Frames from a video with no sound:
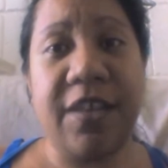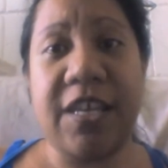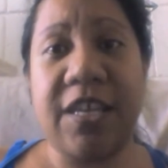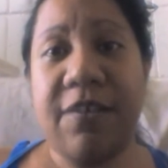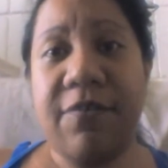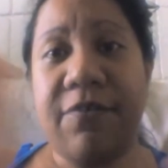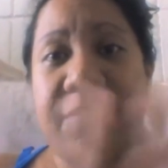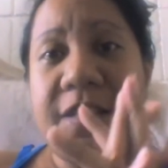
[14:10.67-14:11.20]

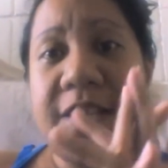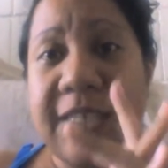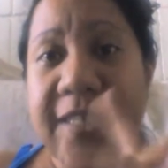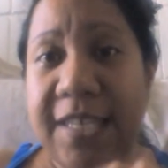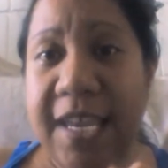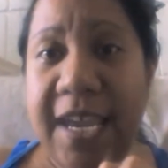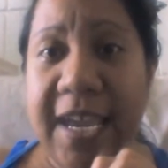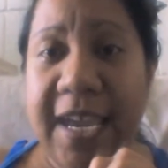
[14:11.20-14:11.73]
Thank you for
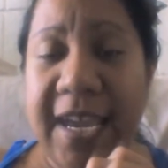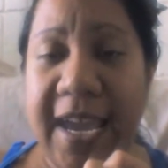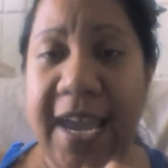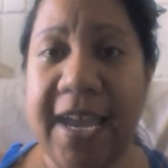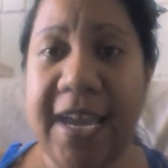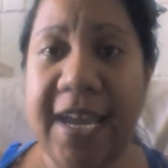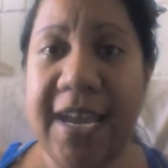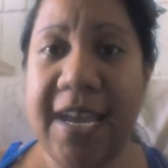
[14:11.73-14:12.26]
listening,
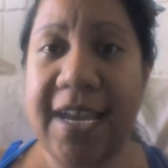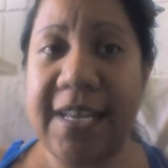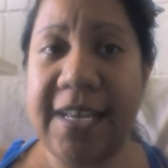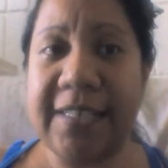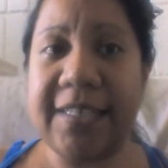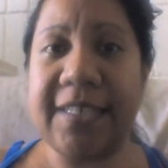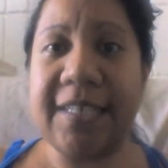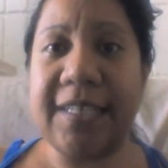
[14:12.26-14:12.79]

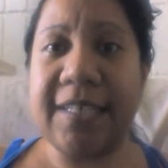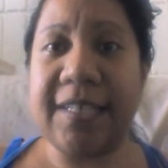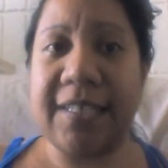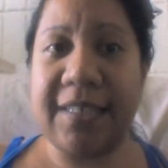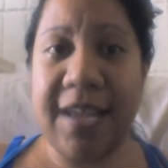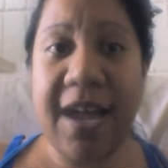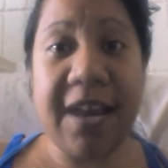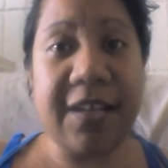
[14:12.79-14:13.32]
and
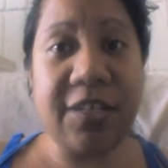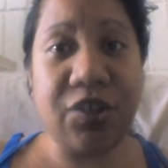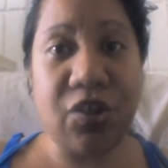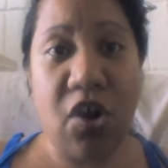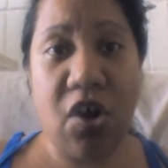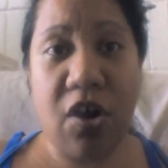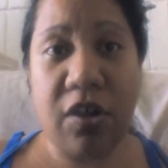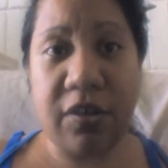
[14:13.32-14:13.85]
that is
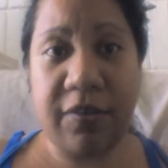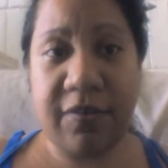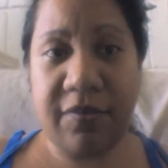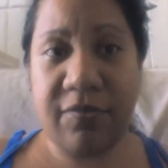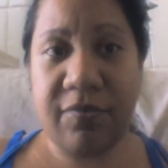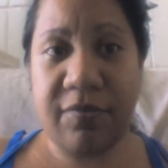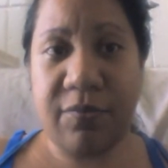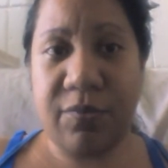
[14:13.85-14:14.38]
all
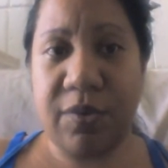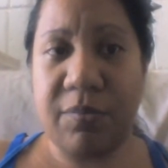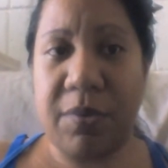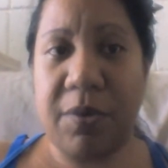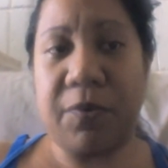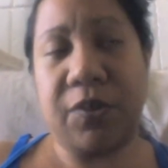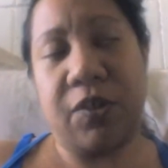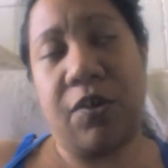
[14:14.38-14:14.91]
with
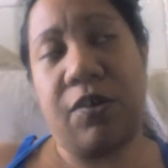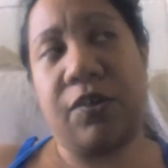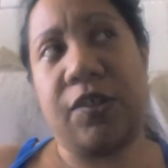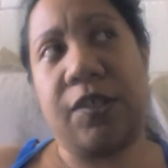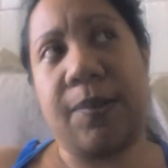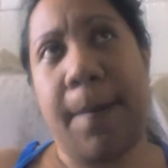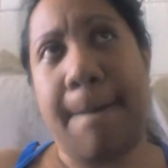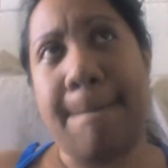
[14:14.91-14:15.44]
my results.